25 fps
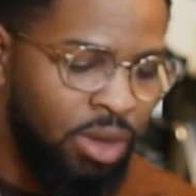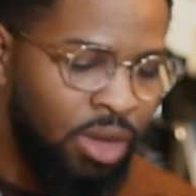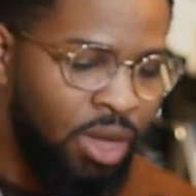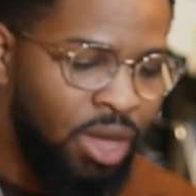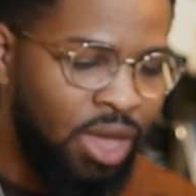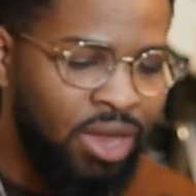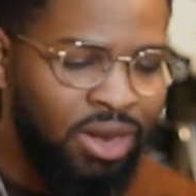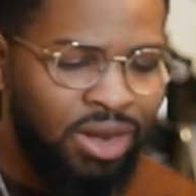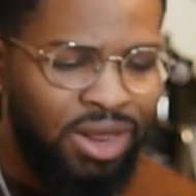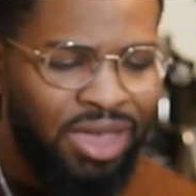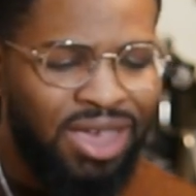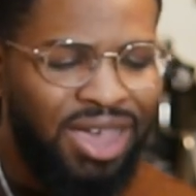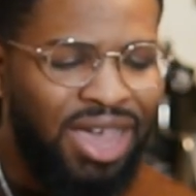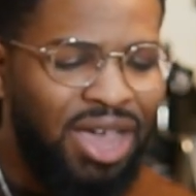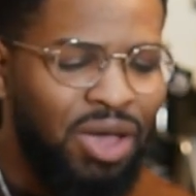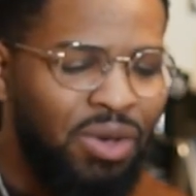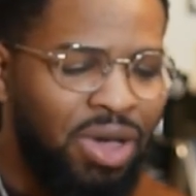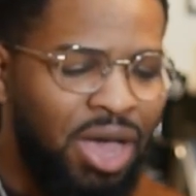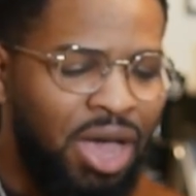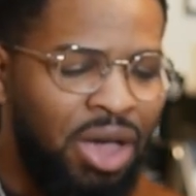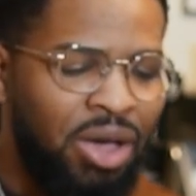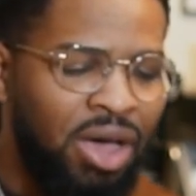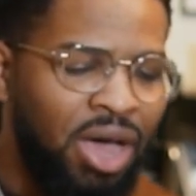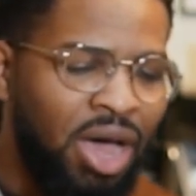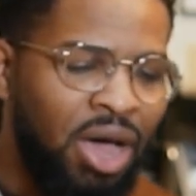and
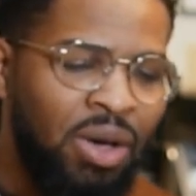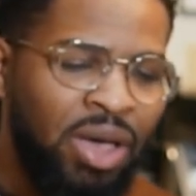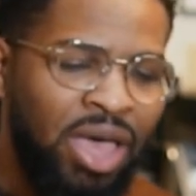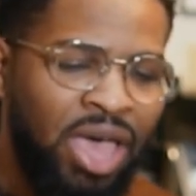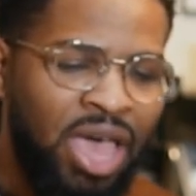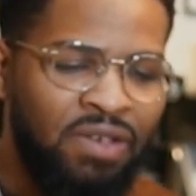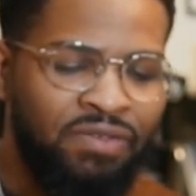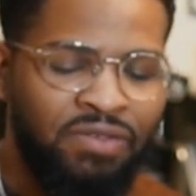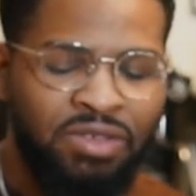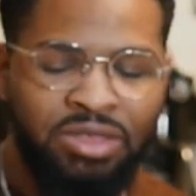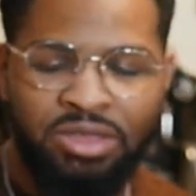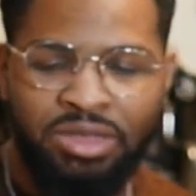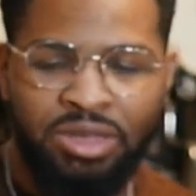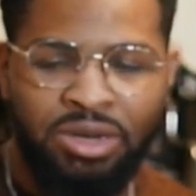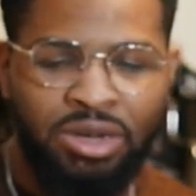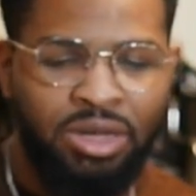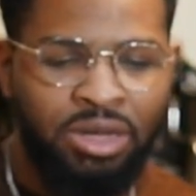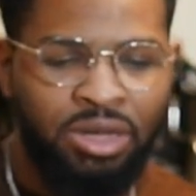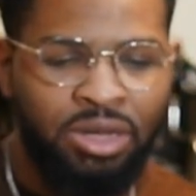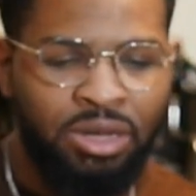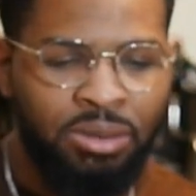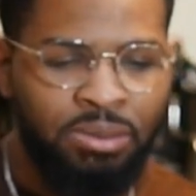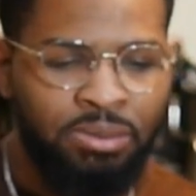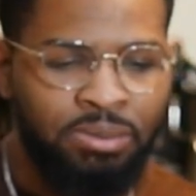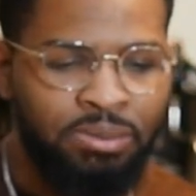I'll have this in
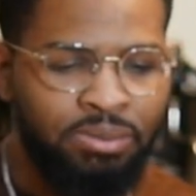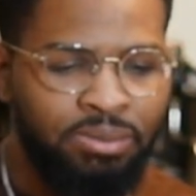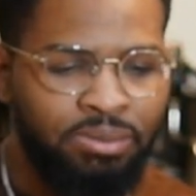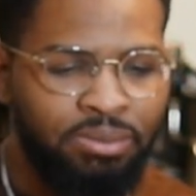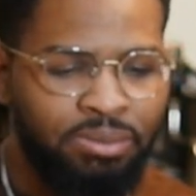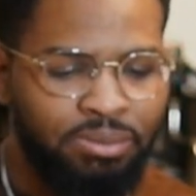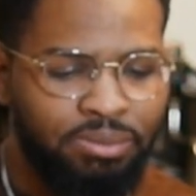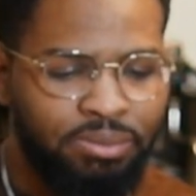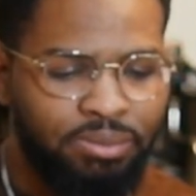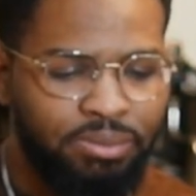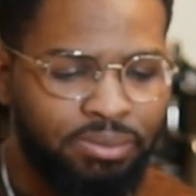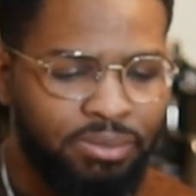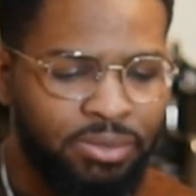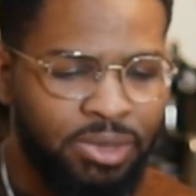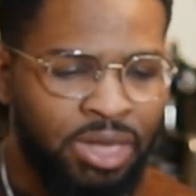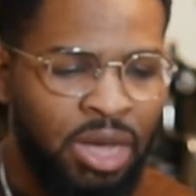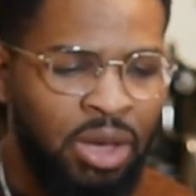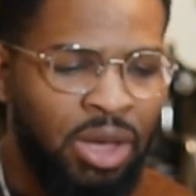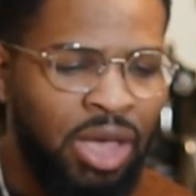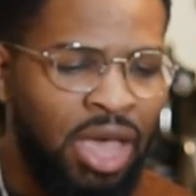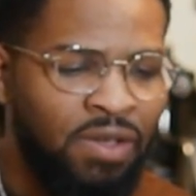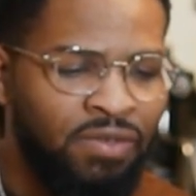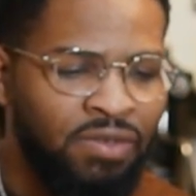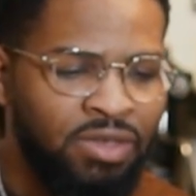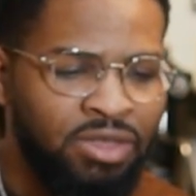the I'll
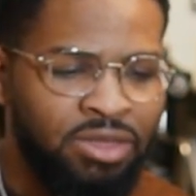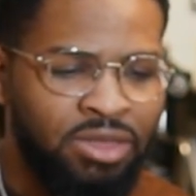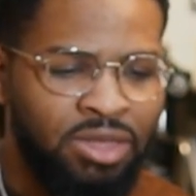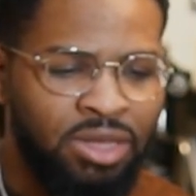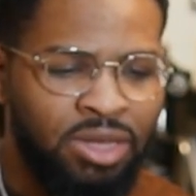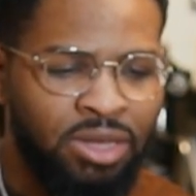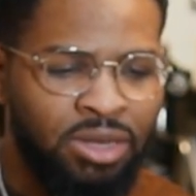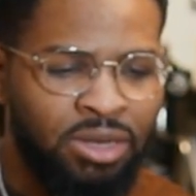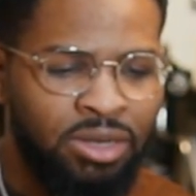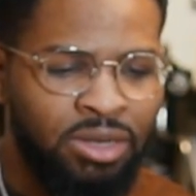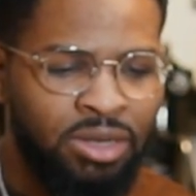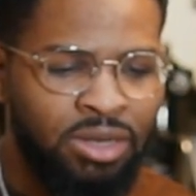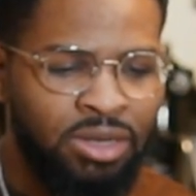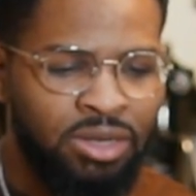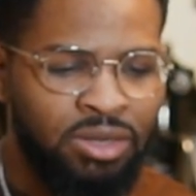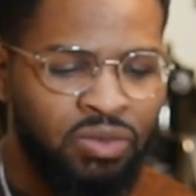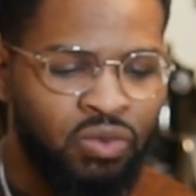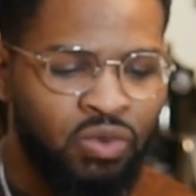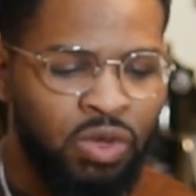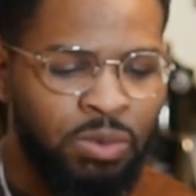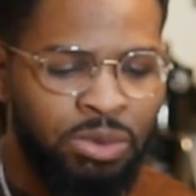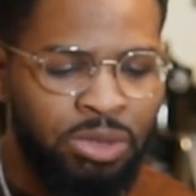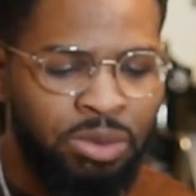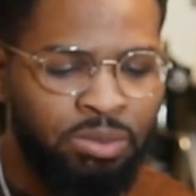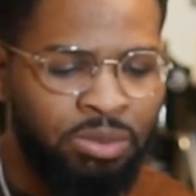have this in the
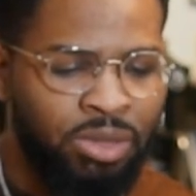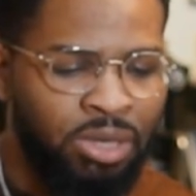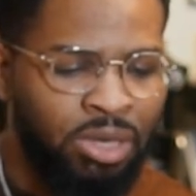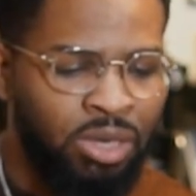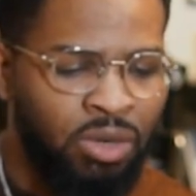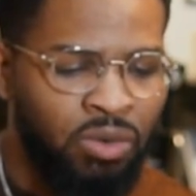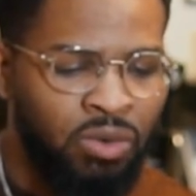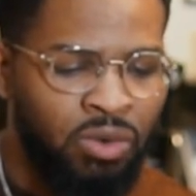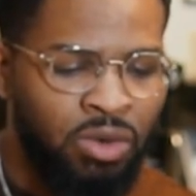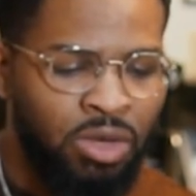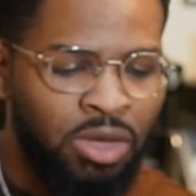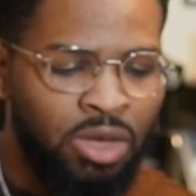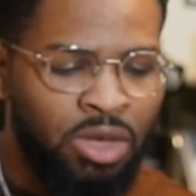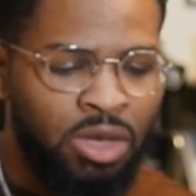description below,